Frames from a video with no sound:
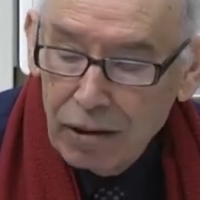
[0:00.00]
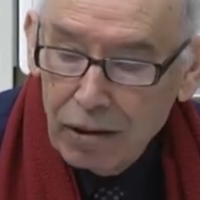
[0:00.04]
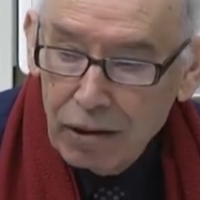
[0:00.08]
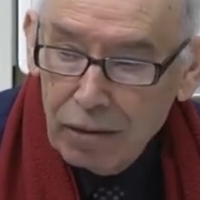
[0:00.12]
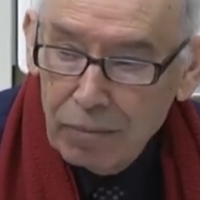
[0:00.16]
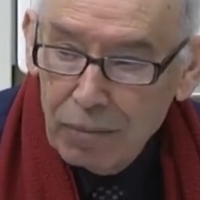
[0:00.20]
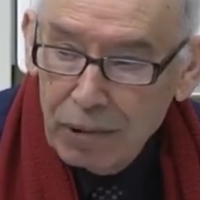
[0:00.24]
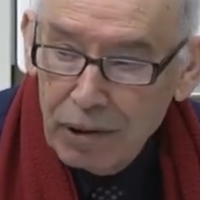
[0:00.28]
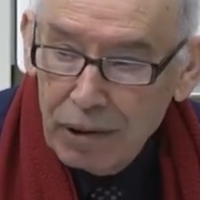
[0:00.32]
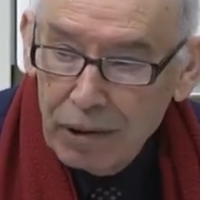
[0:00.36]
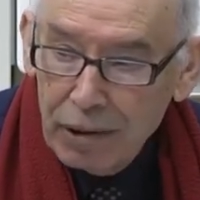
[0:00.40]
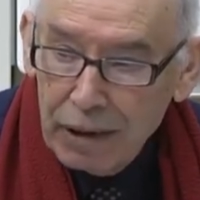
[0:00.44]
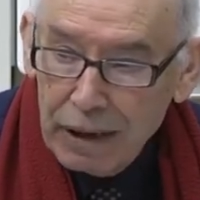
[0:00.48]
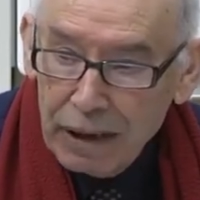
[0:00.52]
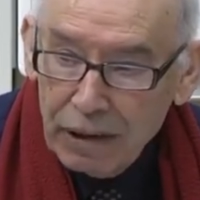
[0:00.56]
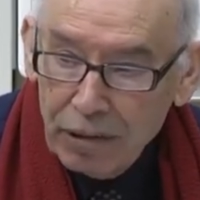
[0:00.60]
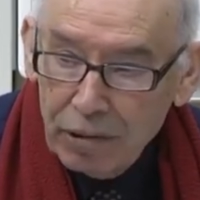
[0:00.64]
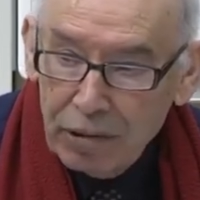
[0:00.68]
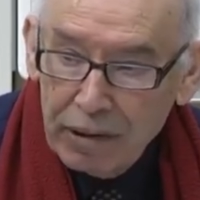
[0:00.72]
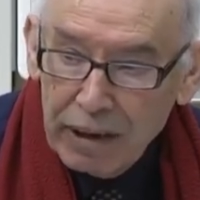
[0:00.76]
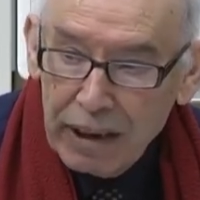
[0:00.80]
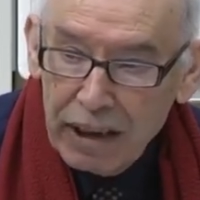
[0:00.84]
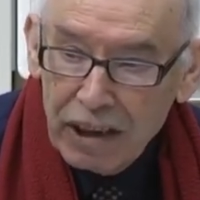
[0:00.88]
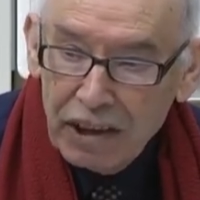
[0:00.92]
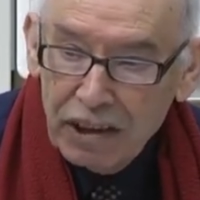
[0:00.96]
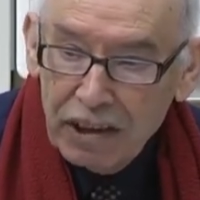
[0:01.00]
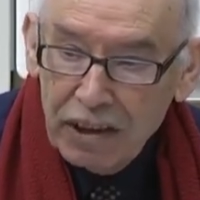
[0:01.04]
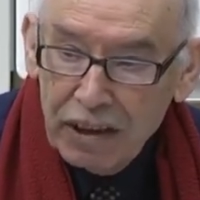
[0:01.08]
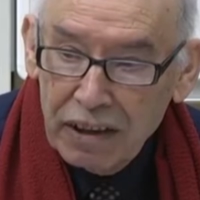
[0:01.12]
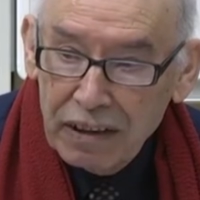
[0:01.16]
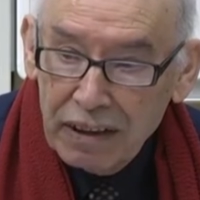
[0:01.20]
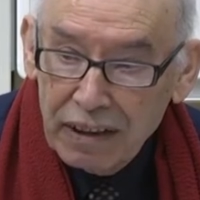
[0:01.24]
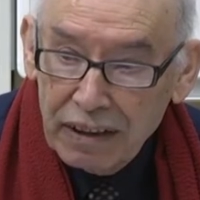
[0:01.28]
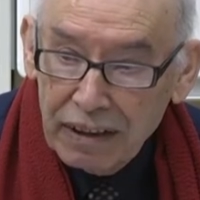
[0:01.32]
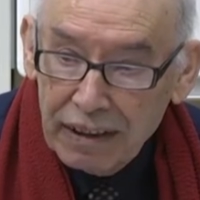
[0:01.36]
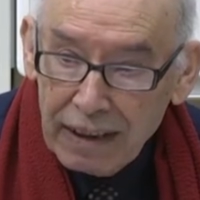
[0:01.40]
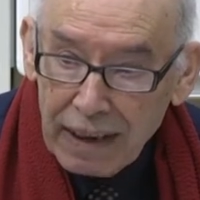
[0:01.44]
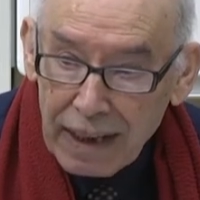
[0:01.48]
on the
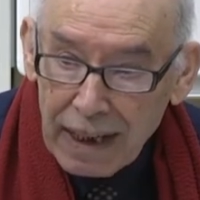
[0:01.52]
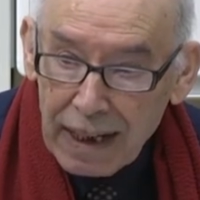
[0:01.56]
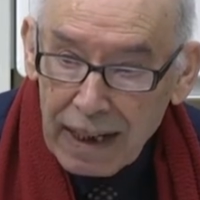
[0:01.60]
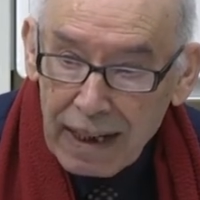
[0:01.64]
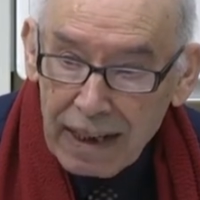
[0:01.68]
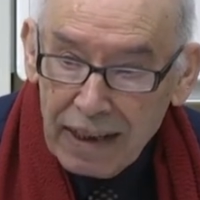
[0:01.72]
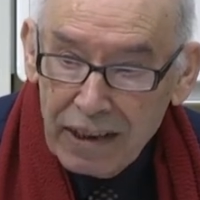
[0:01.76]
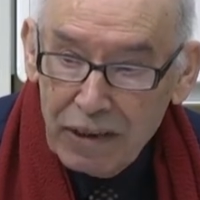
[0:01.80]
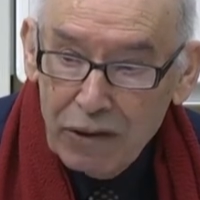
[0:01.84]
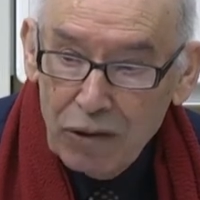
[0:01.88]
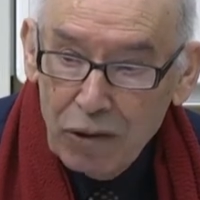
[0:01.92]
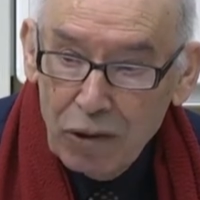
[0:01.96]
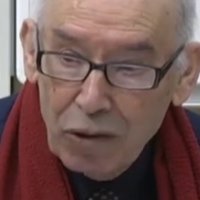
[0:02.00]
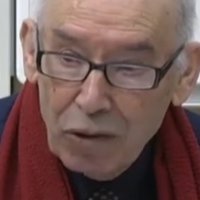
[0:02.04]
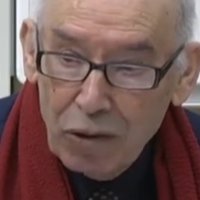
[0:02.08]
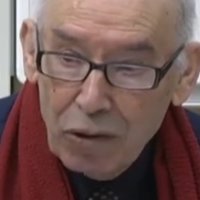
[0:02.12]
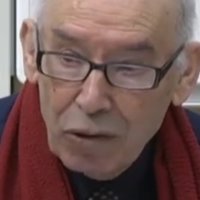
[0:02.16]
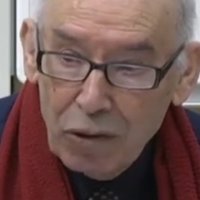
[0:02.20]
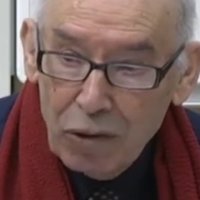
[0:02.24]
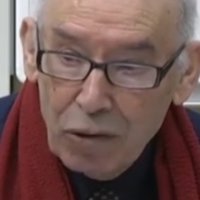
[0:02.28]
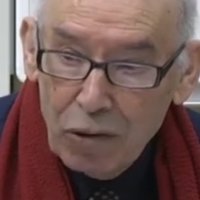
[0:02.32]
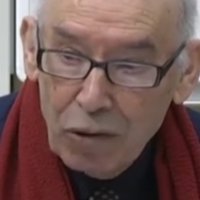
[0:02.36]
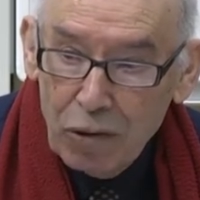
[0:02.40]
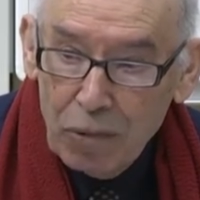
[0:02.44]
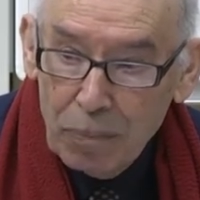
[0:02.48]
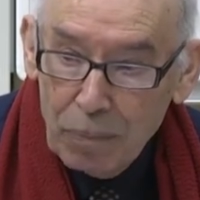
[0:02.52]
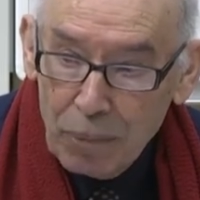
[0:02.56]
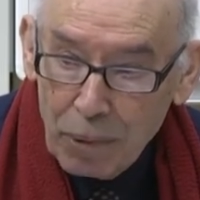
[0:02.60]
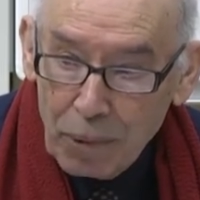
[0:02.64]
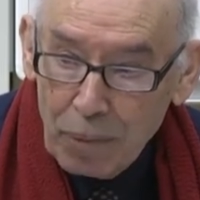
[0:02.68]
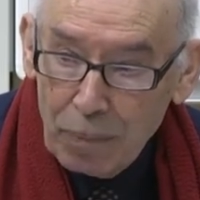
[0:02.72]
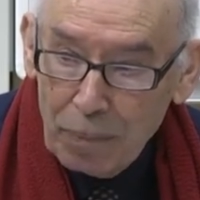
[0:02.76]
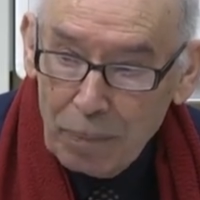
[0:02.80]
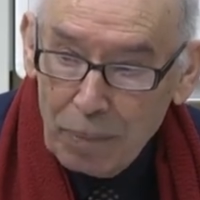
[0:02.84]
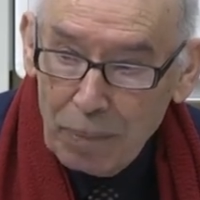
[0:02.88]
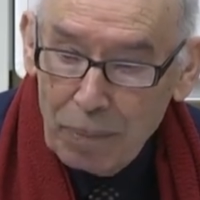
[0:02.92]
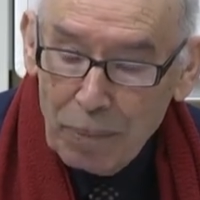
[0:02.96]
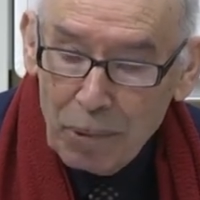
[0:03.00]
education and the health, you know,
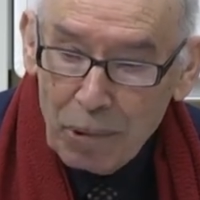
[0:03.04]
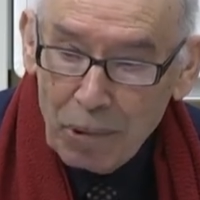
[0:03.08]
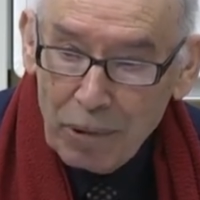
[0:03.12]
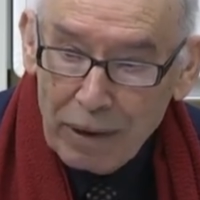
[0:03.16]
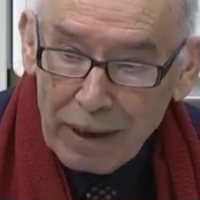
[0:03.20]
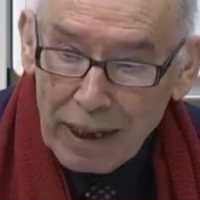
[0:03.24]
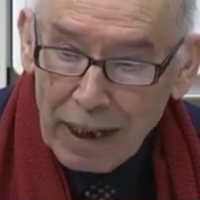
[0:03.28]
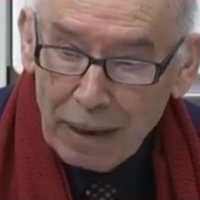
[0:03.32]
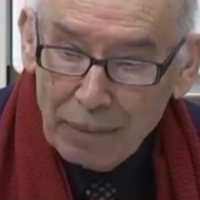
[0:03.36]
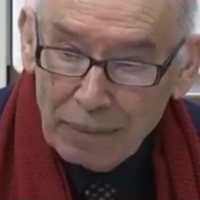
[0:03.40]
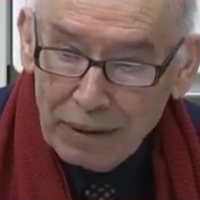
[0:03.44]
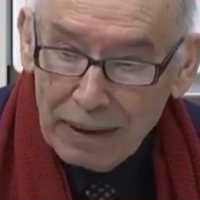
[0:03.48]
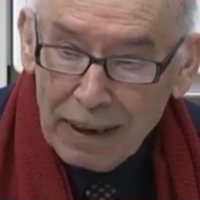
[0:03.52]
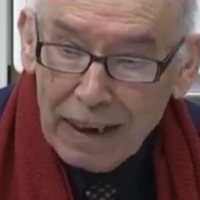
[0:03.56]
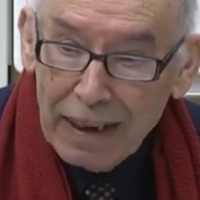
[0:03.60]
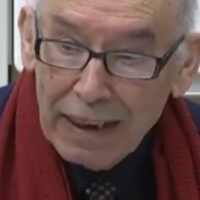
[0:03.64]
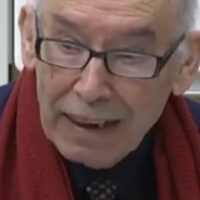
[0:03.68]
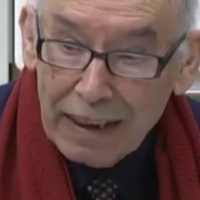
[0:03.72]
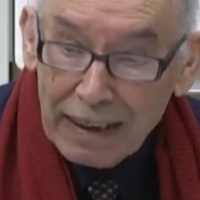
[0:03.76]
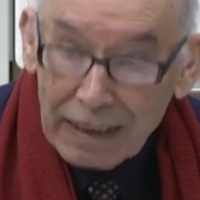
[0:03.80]
or programs.